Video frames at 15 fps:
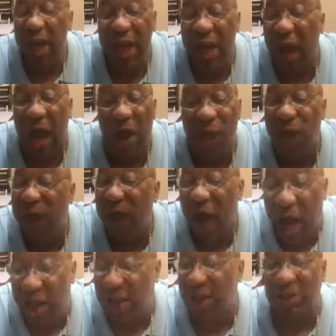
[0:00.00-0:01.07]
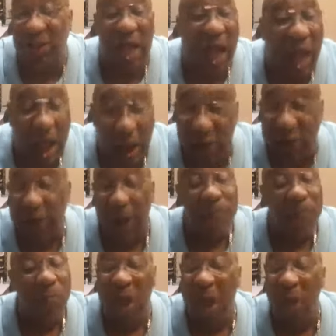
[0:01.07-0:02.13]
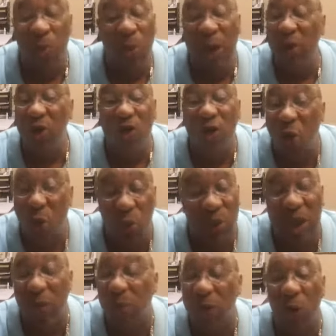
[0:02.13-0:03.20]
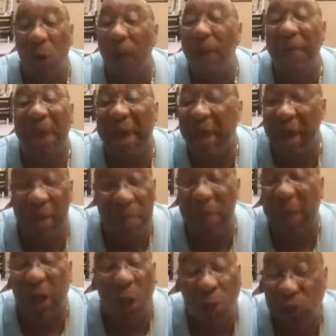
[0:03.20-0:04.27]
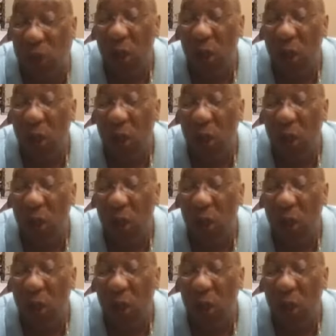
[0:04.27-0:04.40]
in our Father's house and we know that we obey him because